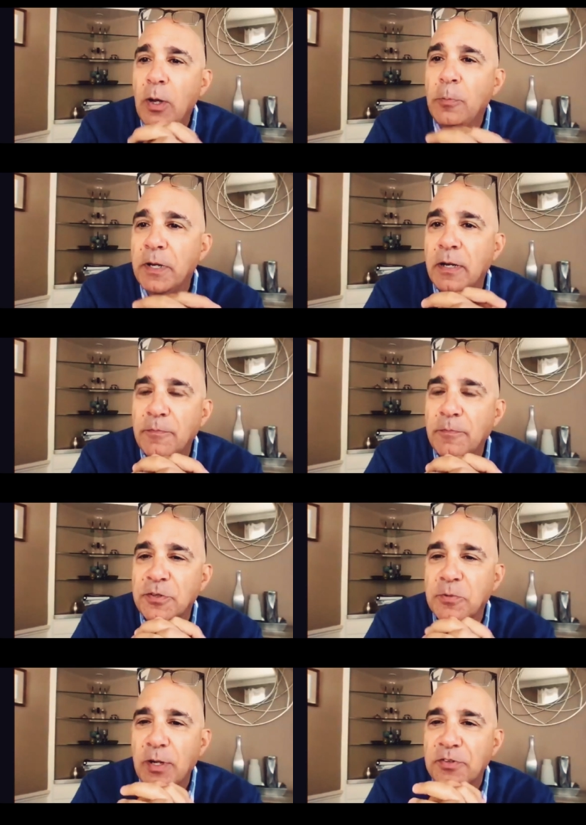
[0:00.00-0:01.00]
open it up for
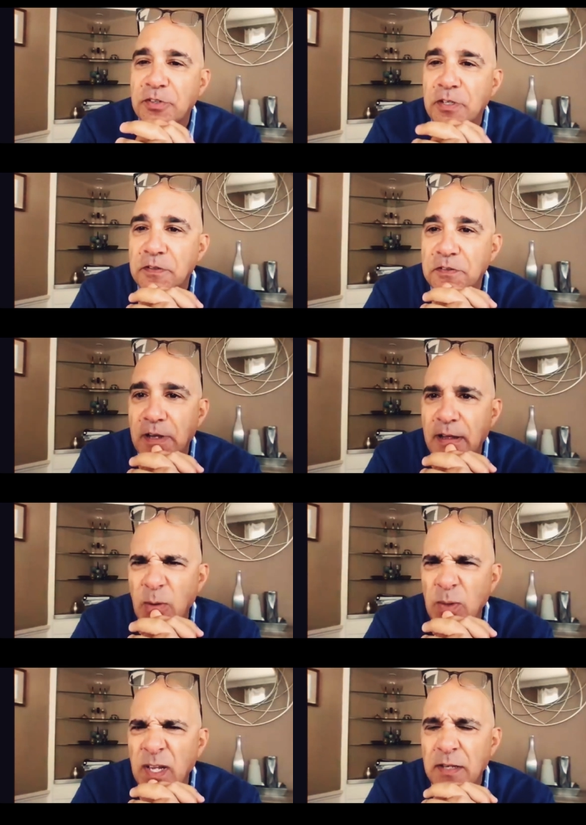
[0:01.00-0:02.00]
some questions
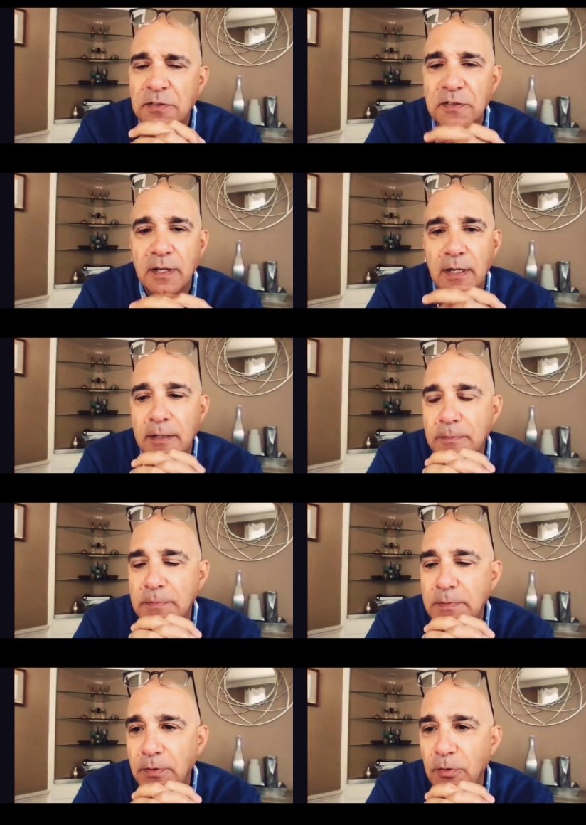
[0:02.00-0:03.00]
now in case there
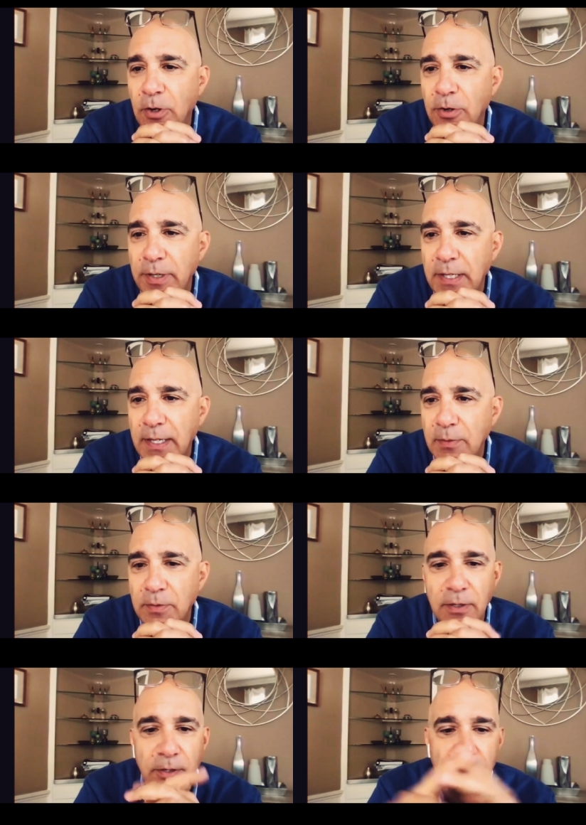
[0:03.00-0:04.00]
are any out
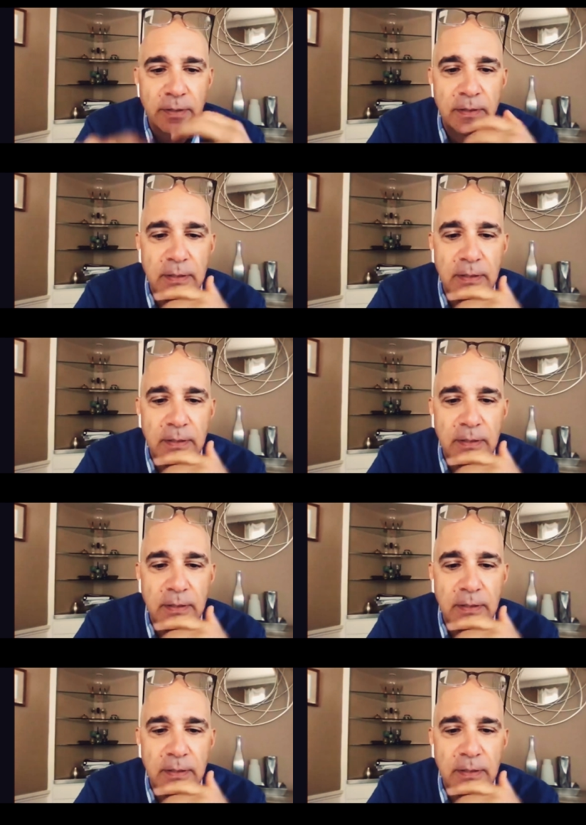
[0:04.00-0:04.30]
there.